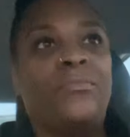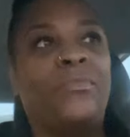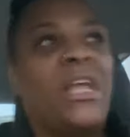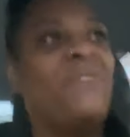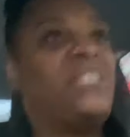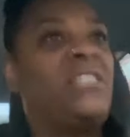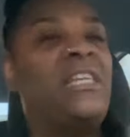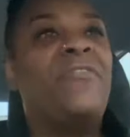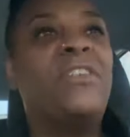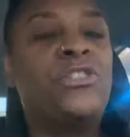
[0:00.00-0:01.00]
If it's
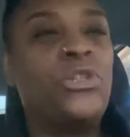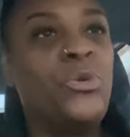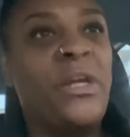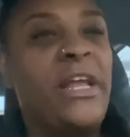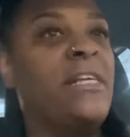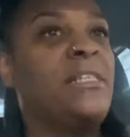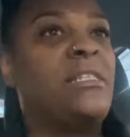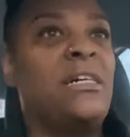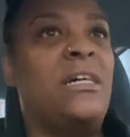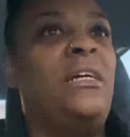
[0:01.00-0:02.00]
nothing to it and his
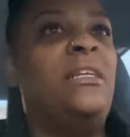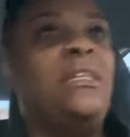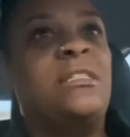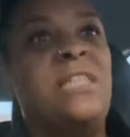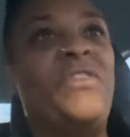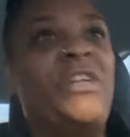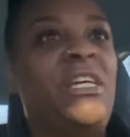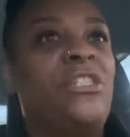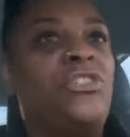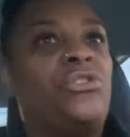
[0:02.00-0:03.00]
son is living
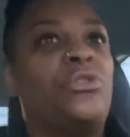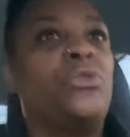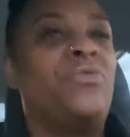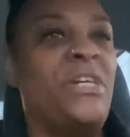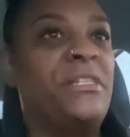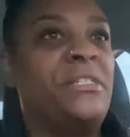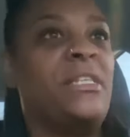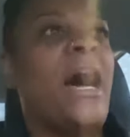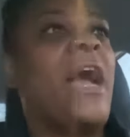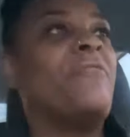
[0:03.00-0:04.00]
his truth and his
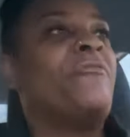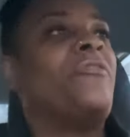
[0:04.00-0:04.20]
life,